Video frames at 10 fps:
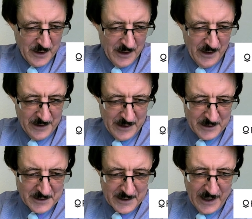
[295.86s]
in
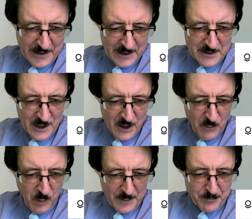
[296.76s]
indicating
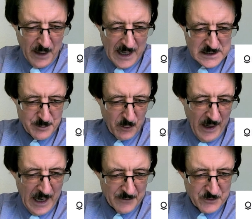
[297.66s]
what possible
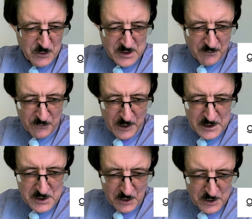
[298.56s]
avenues of
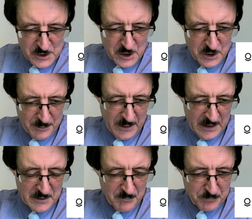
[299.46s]
research could
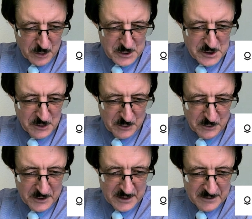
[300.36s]
be pursued.